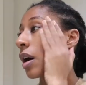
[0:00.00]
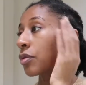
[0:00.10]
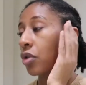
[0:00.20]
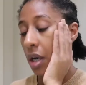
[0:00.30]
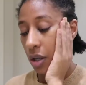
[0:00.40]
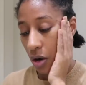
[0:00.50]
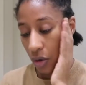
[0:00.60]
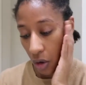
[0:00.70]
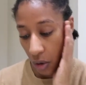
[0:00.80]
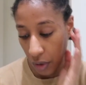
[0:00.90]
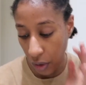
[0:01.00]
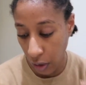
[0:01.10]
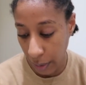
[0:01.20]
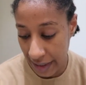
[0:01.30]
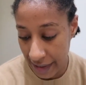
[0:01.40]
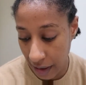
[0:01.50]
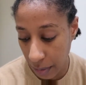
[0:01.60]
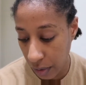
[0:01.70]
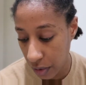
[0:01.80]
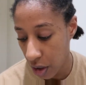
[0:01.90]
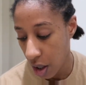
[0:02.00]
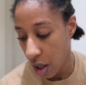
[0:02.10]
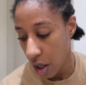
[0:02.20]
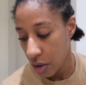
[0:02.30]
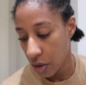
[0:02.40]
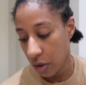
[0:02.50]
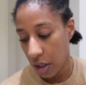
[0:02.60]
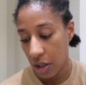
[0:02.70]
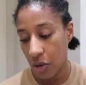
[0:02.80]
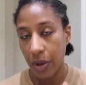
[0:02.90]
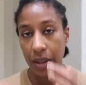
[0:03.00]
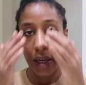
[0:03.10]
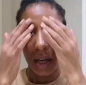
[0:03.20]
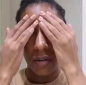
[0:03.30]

I'm trying to go over all my samples. So this is one that I